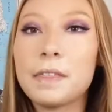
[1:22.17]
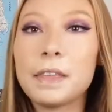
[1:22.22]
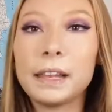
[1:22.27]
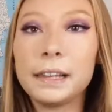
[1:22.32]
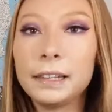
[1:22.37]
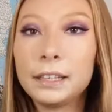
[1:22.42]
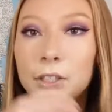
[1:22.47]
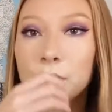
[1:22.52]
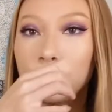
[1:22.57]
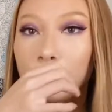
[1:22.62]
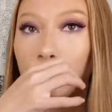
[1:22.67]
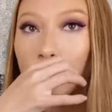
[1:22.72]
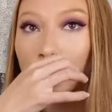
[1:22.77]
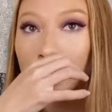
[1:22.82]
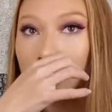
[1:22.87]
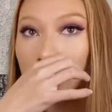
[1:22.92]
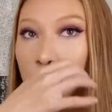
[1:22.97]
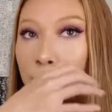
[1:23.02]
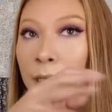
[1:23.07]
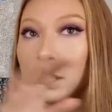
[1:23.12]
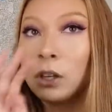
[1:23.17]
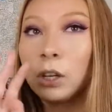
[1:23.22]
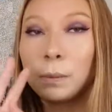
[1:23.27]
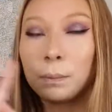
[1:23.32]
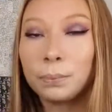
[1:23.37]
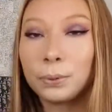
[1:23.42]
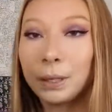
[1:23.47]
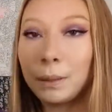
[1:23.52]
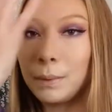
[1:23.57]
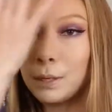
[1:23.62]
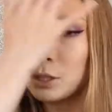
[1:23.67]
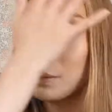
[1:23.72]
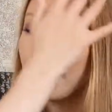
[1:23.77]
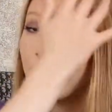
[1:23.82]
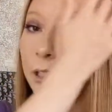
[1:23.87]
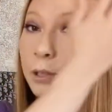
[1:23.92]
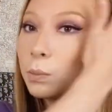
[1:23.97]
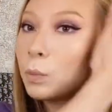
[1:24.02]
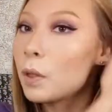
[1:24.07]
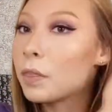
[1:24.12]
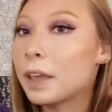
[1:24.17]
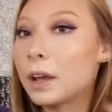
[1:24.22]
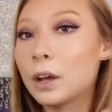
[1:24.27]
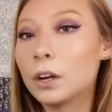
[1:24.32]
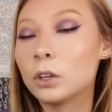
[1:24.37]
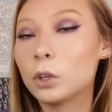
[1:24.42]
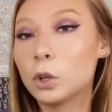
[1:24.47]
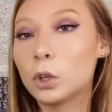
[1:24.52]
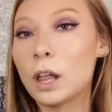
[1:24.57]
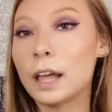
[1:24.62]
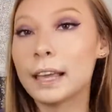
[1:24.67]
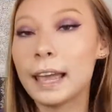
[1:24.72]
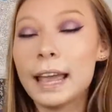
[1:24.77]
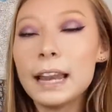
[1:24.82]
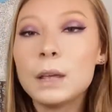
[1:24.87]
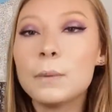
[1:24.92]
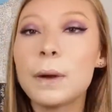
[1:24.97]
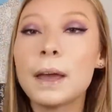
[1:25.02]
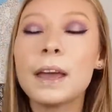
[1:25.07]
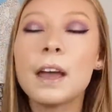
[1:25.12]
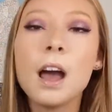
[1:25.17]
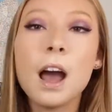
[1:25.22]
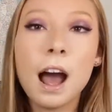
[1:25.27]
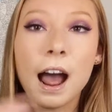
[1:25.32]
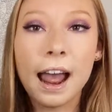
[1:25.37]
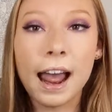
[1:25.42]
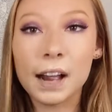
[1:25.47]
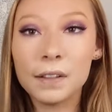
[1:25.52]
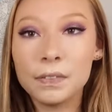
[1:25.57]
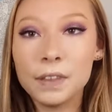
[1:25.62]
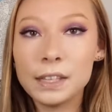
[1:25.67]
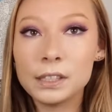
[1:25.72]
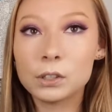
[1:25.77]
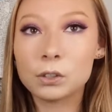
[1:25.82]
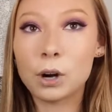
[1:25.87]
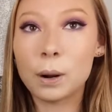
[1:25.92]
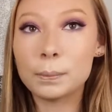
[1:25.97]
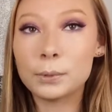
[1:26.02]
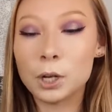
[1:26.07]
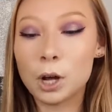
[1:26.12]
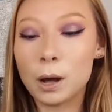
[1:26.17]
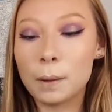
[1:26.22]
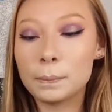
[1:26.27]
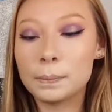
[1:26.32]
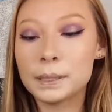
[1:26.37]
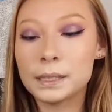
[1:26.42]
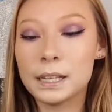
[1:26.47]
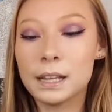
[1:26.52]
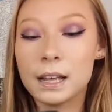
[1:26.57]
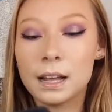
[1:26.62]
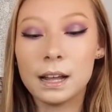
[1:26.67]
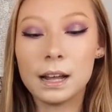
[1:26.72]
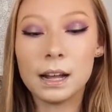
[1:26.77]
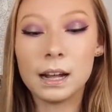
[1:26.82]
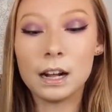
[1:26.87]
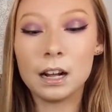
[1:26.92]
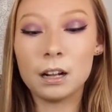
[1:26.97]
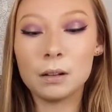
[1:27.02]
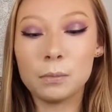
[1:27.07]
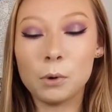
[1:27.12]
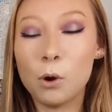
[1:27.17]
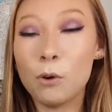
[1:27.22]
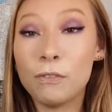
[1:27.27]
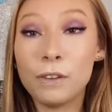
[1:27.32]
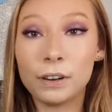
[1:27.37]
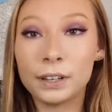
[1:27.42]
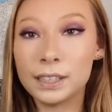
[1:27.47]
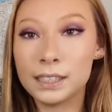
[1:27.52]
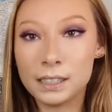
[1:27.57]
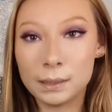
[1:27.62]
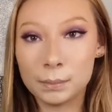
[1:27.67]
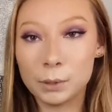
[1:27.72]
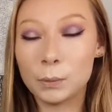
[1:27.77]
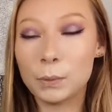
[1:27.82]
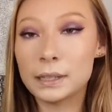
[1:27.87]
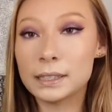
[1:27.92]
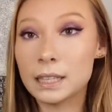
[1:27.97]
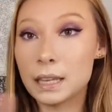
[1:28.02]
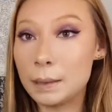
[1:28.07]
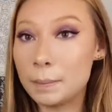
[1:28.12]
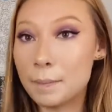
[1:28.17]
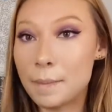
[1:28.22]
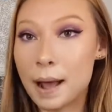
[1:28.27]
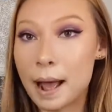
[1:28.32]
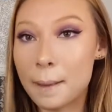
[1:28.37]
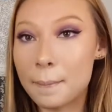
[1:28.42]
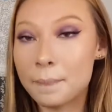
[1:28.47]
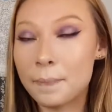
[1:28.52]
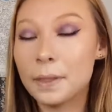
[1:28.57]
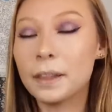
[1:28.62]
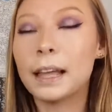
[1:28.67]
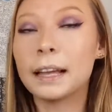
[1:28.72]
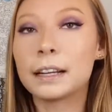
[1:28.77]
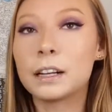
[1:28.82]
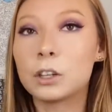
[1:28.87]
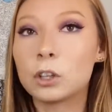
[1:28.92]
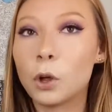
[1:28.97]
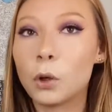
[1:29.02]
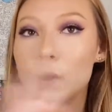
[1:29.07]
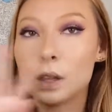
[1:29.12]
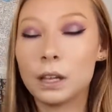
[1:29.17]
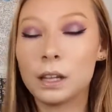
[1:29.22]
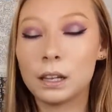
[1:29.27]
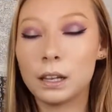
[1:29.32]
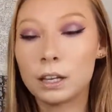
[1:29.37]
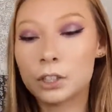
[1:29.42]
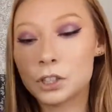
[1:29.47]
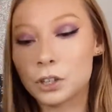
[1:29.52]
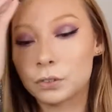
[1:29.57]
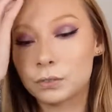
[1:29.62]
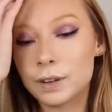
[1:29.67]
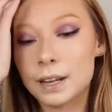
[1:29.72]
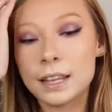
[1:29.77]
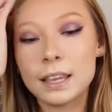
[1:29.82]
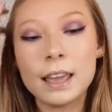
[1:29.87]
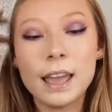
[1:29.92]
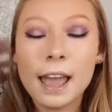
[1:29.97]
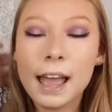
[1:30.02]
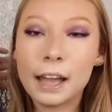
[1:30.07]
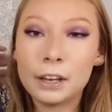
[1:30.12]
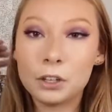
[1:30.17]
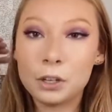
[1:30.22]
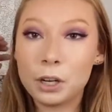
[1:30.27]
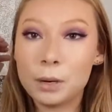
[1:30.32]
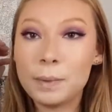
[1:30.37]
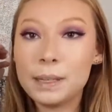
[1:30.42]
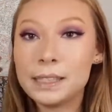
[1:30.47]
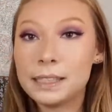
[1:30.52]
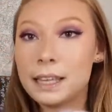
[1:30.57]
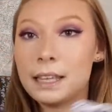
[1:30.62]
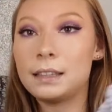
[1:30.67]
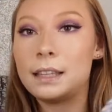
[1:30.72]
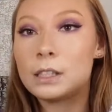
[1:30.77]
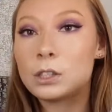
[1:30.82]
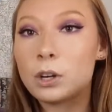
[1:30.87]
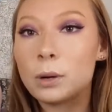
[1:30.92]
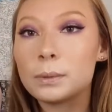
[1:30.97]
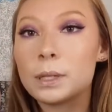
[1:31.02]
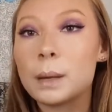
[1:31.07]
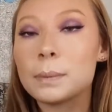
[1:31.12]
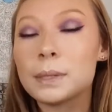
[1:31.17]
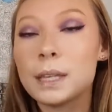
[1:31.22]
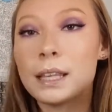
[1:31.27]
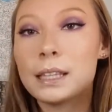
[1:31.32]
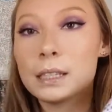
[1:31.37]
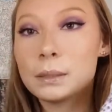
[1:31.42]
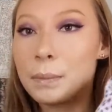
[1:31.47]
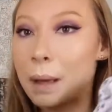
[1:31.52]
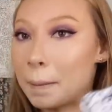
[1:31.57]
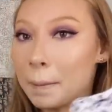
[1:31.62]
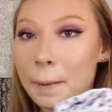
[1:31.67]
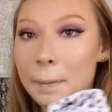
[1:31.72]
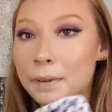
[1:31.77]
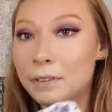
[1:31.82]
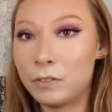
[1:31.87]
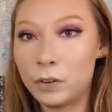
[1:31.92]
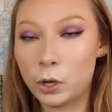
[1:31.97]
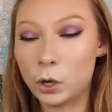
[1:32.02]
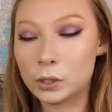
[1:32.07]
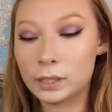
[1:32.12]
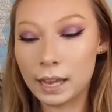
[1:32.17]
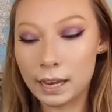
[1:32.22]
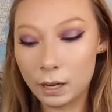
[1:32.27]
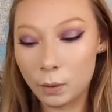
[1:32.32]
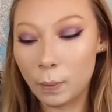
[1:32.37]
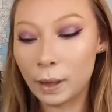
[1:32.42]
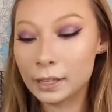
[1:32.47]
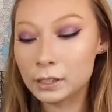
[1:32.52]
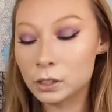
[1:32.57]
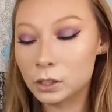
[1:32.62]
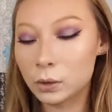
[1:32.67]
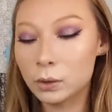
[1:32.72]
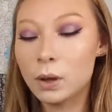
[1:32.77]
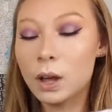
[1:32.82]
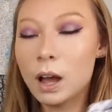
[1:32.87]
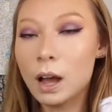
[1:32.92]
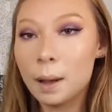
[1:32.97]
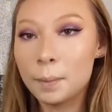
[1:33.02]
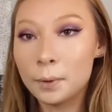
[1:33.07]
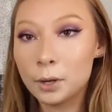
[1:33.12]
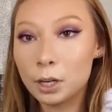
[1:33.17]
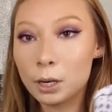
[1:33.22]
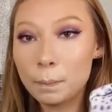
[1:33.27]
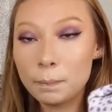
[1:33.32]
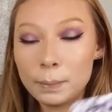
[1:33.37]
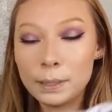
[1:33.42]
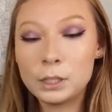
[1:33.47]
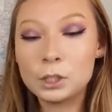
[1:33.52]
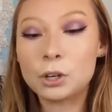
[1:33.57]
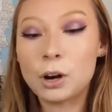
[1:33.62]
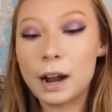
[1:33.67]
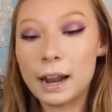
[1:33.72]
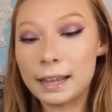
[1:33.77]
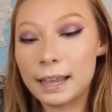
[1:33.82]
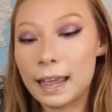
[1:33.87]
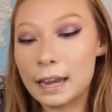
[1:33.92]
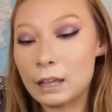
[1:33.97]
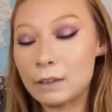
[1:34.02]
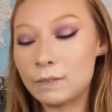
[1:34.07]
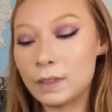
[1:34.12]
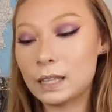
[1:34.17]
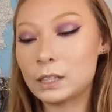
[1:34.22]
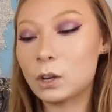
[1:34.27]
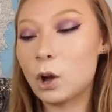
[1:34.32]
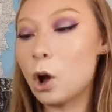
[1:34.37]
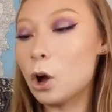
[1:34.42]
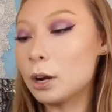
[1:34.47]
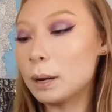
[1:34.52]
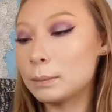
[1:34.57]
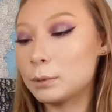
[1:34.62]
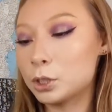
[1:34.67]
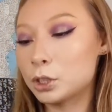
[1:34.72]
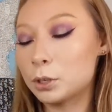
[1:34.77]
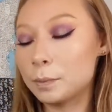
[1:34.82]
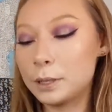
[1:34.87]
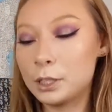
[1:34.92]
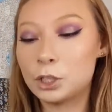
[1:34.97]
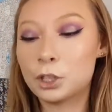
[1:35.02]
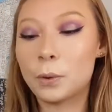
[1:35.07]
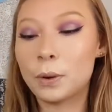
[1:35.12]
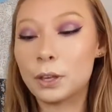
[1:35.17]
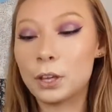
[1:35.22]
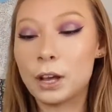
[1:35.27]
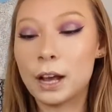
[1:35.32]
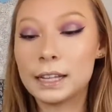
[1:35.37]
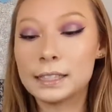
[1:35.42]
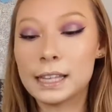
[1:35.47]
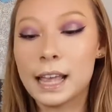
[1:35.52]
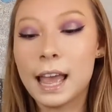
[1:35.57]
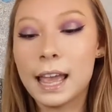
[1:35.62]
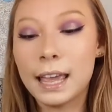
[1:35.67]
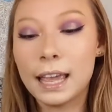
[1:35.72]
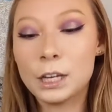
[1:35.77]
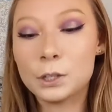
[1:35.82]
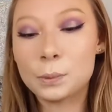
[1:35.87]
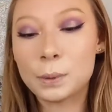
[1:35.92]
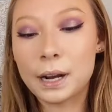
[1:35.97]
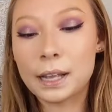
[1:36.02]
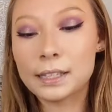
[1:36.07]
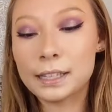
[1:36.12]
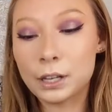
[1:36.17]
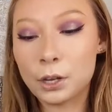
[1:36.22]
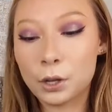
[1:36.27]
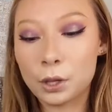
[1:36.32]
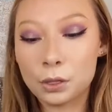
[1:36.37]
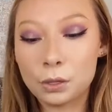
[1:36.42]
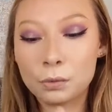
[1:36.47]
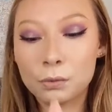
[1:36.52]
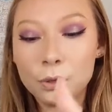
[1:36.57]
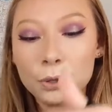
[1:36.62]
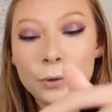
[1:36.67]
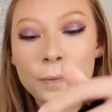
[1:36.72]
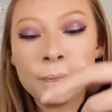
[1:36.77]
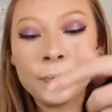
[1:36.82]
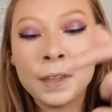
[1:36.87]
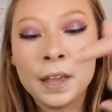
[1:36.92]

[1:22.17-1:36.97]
they're literally crop tops and you can pretty much imagine what they're going to look like anyway. I have these crop tops or very similar ones in my like clothing collection already, and you're going to be seeing these crop tops in some upcoming videos anyway. So I'm not going to be trying any of these on. I'm just going to be showing you guys each one as I go through.